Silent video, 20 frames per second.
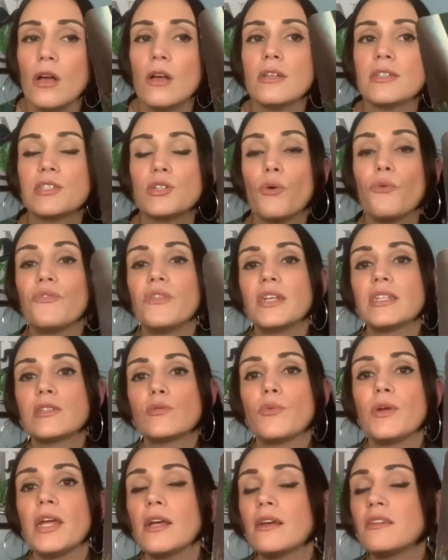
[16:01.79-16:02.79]
So this
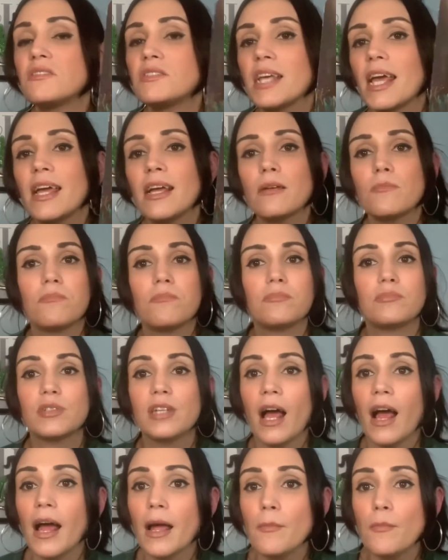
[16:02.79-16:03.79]
week, take
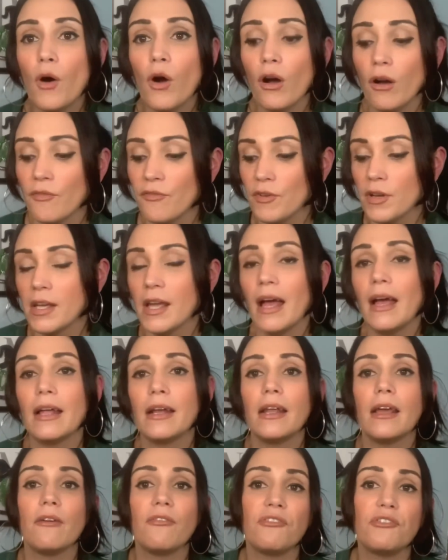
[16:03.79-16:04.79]
time off.
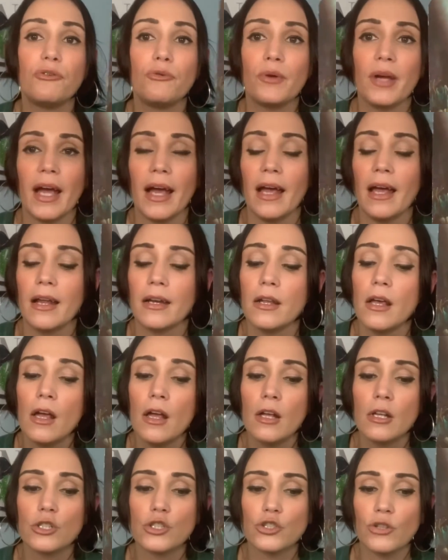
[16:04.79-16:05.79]
Again, if you can,
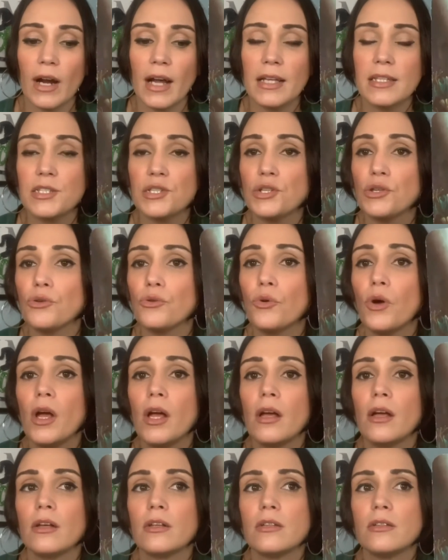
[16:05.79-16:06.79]
try to,
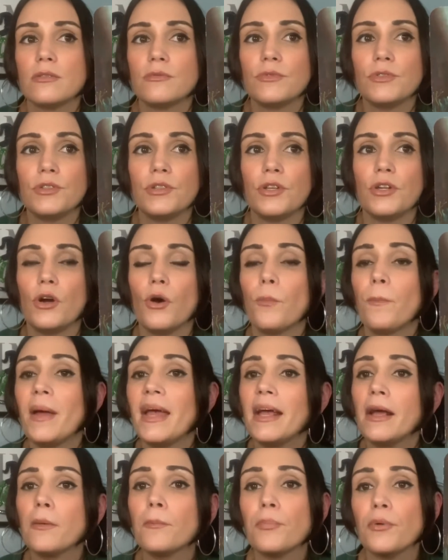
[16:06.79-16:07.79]
you know,
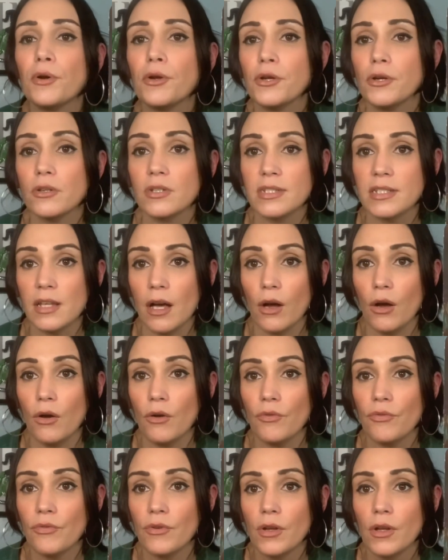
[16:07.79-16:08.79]
pamper yourself.